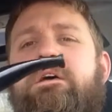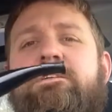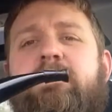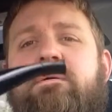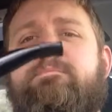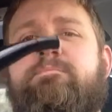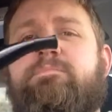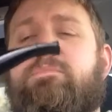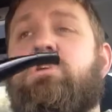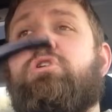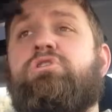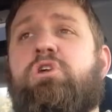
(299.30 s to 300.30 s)

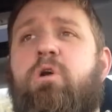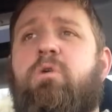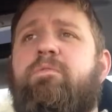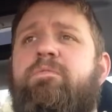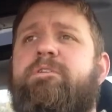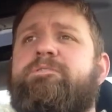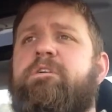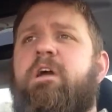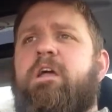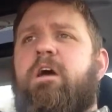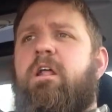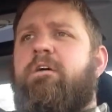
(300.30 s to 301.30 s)
Some charcoal filter
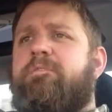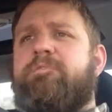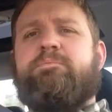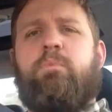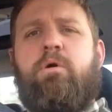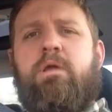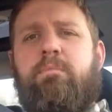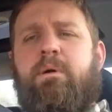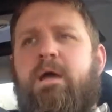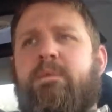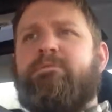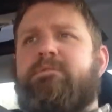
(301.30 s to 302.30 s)
I got off of Smoking
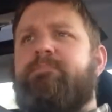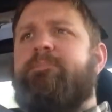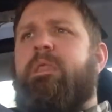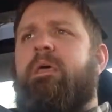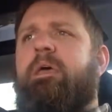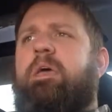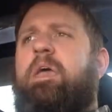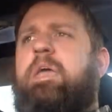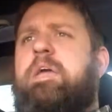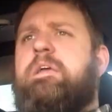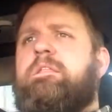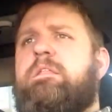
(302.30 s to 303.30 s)
Pipes,
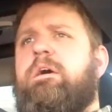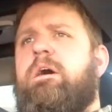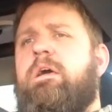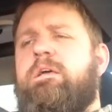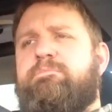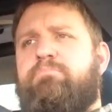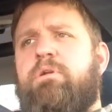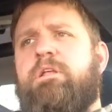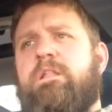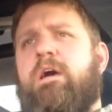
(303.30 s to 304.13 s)
and it's pretty